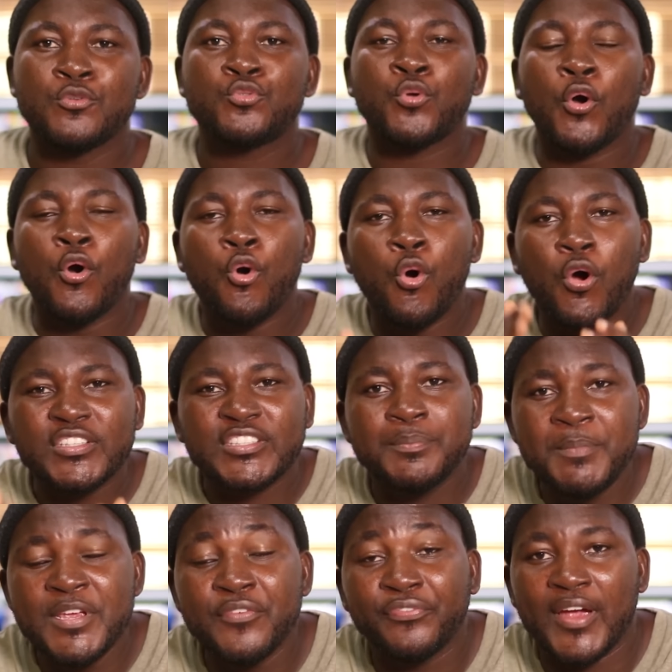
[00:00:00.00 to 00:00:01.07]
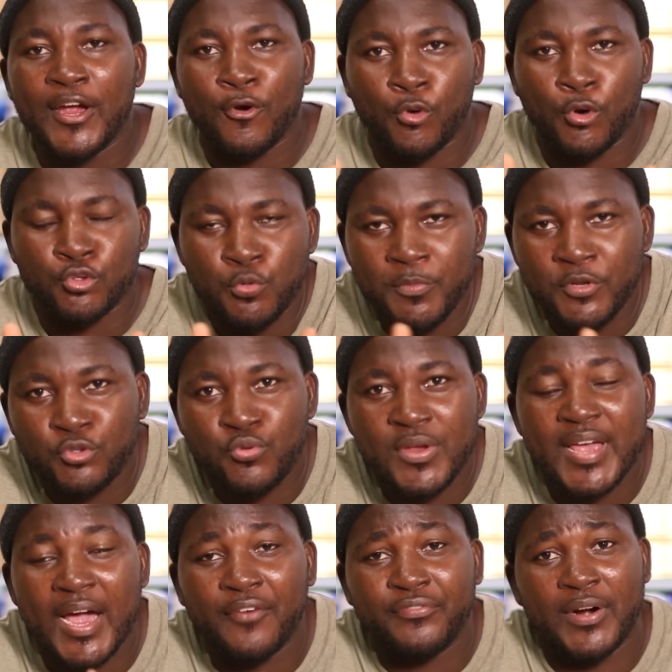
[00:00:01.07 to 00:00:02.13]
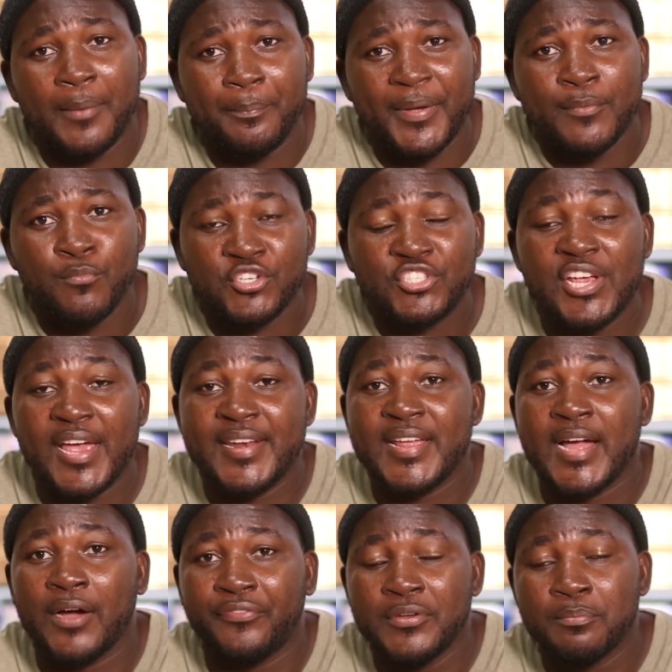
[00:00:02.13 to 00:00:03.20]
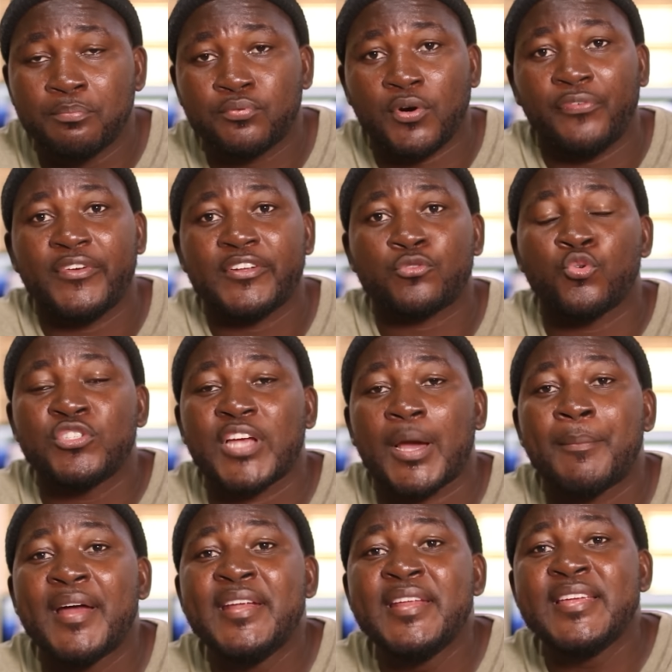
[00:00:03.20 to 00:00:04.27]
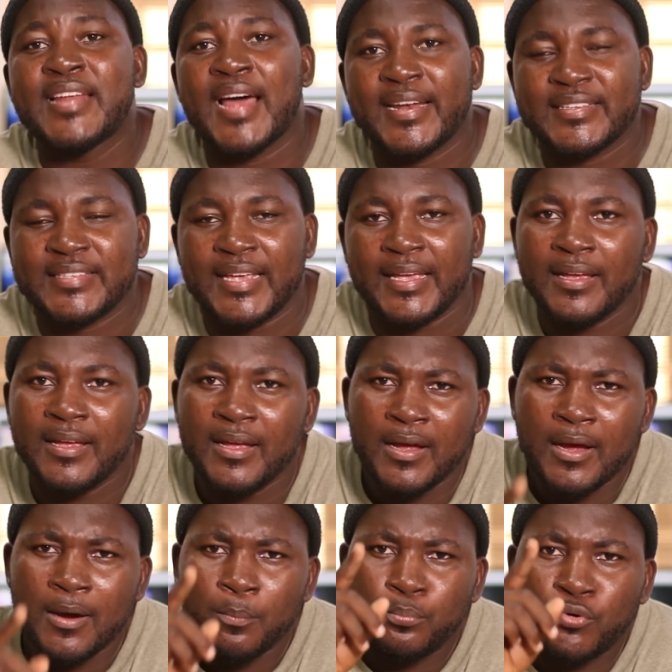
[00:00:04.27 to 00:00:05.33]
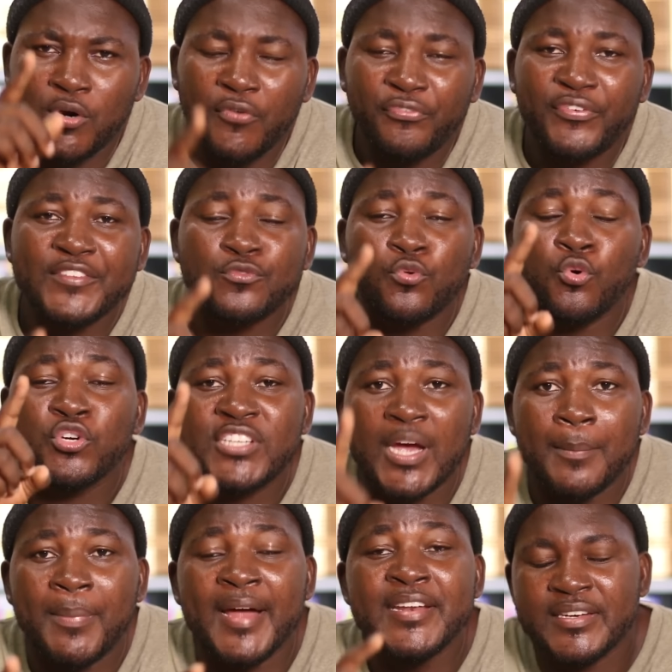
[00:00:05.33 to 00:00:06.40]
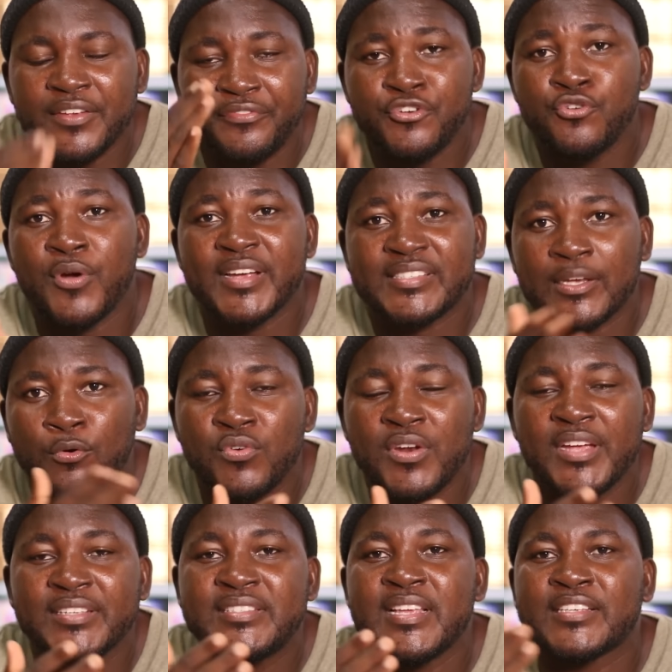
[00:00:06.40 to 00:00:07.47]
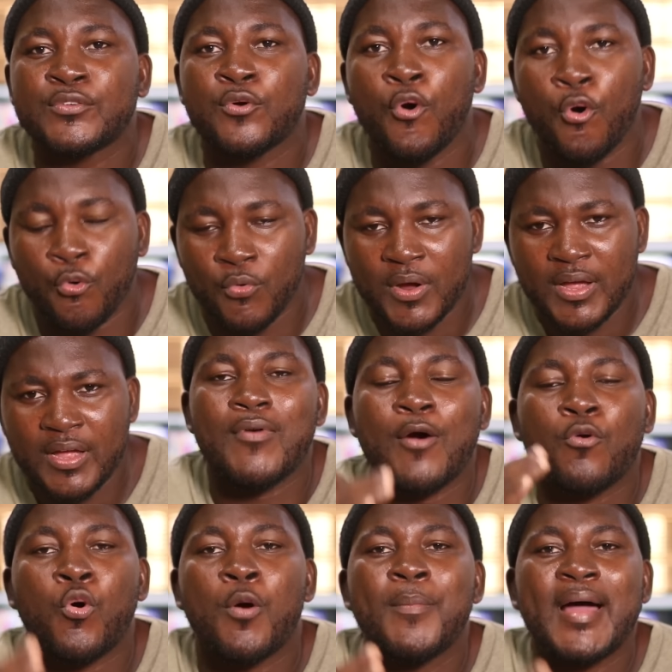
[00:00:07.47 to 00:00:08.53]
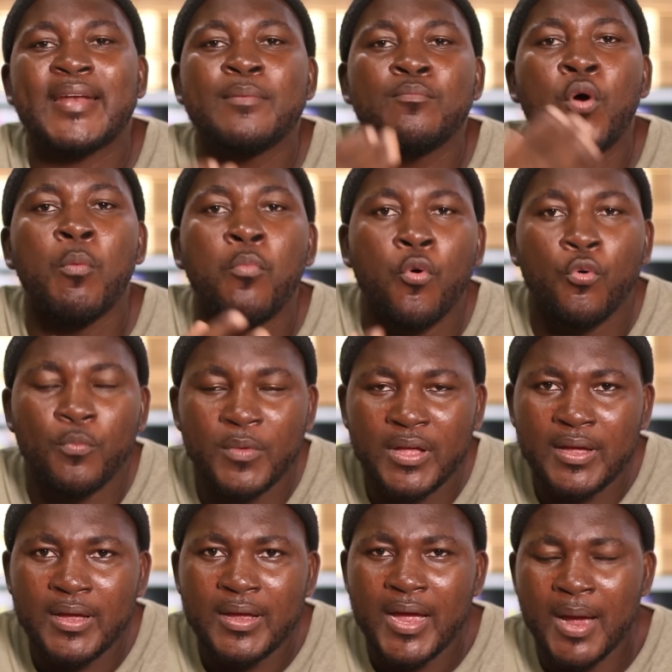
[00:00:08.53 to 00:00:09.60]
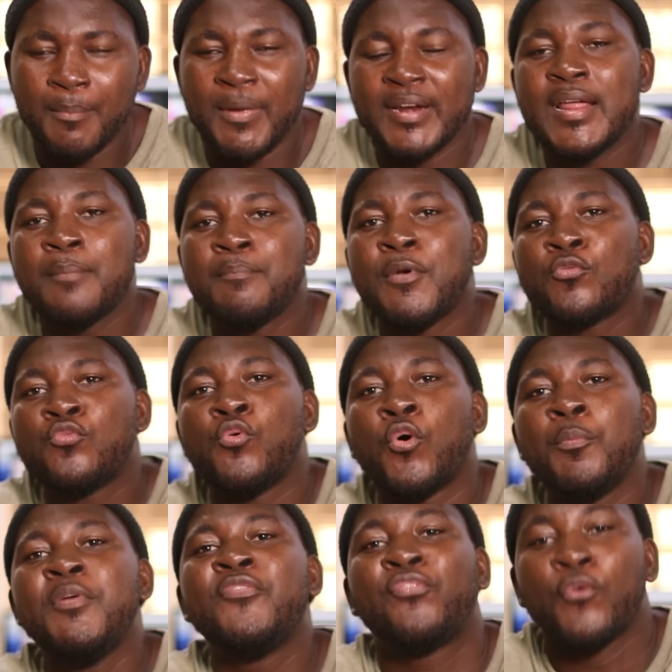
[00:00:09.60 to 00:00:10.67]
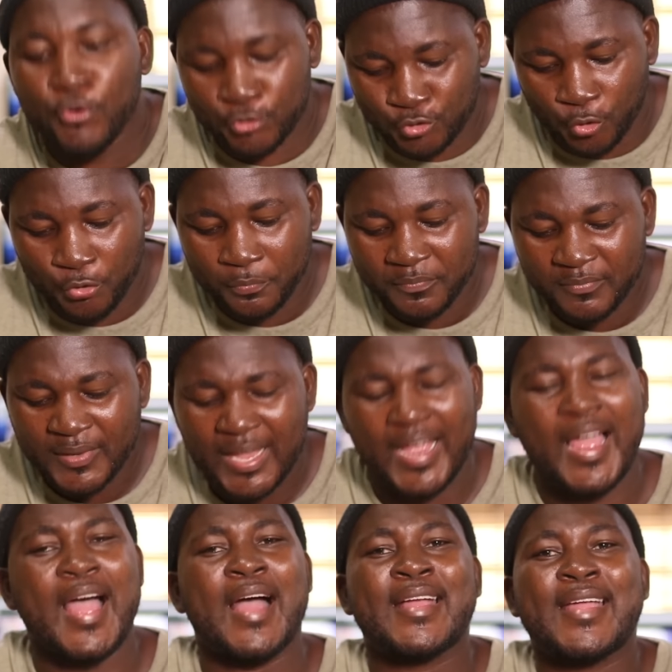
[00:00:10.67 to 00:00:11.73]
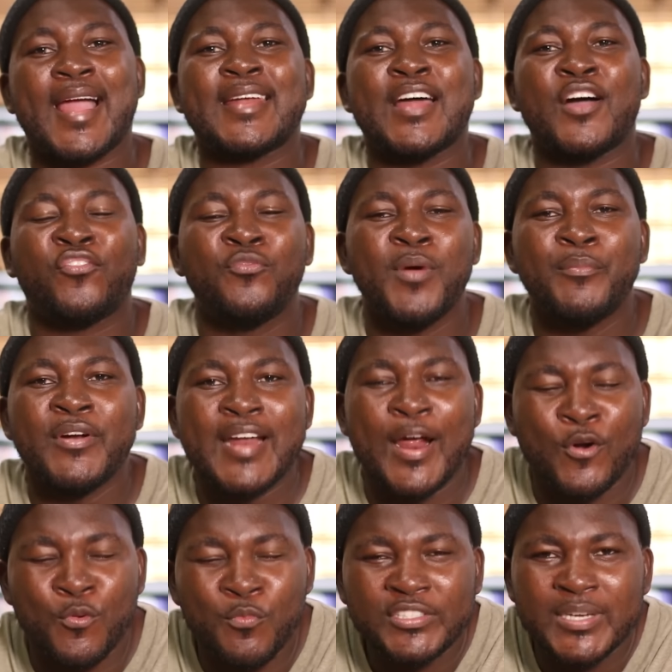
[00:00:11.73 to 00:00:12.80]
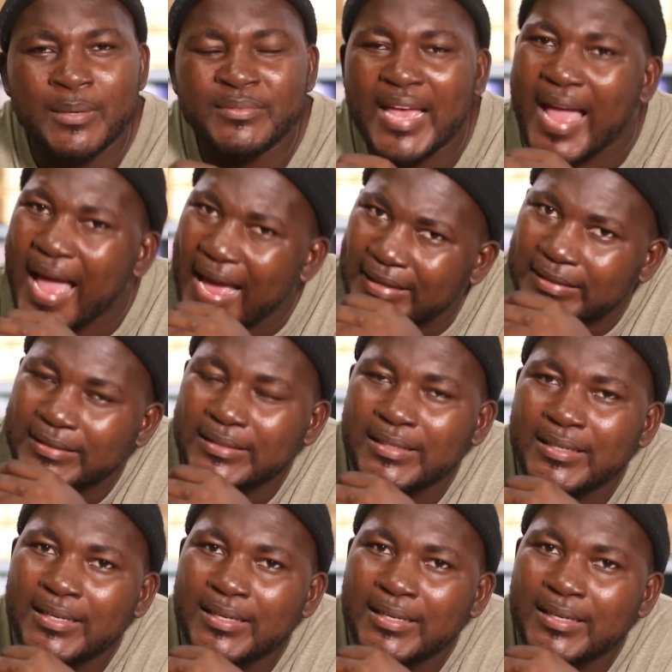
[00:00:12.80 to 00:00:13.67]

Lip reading: So what beef? Of course, between Avraham Ben Moshe and Afi Prophet Ogyaba. Ningi na say Prophet Ogyaba in the video is circulating. Say oh, we commanding Momo. Emma nebegu obi phone so. Ah, Ghana for me, Brenna, no much. I'm saying, hey,